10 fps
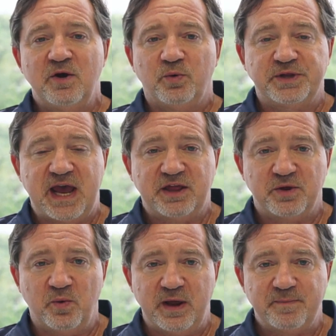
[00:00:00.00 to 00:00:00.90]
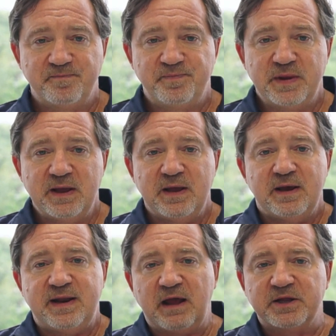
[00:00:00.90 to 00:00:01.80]
We'll take the win.
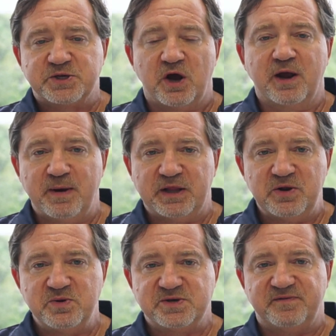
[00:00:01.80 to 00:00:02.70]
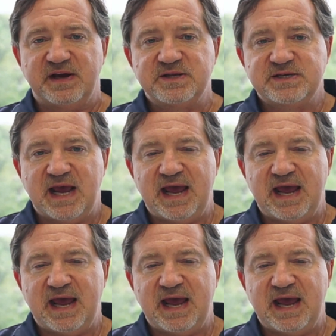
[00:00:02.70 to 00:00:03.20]
Now let's talk about the news events.